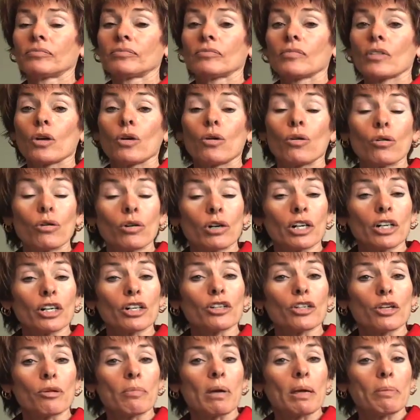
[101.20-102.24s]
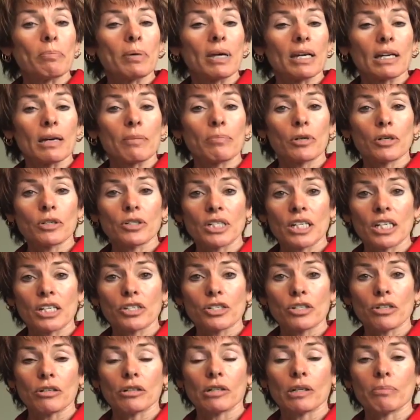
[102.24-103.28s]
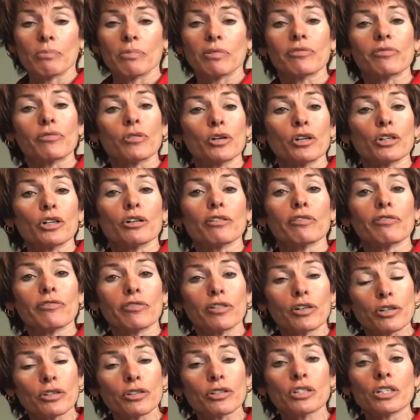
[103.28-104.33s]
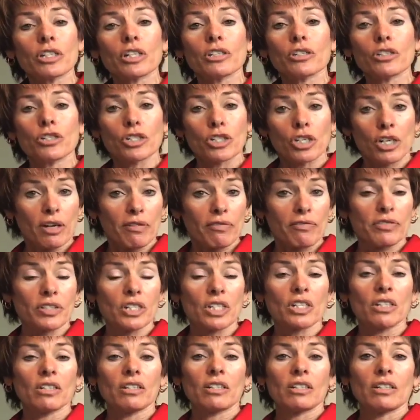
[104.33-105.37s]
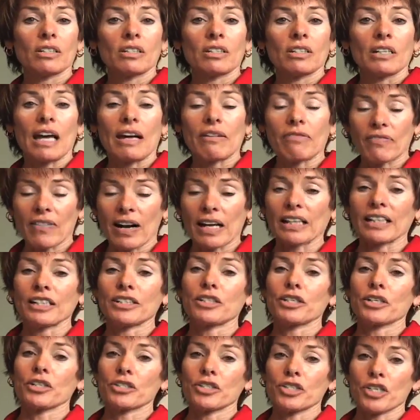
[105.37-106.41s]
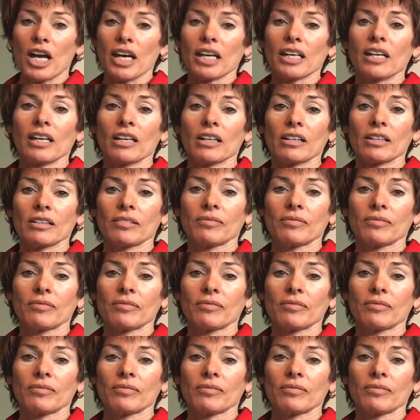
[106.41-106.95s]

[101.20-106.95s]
Or you may pick up your t-shirt before your first shift at volunteer check-in.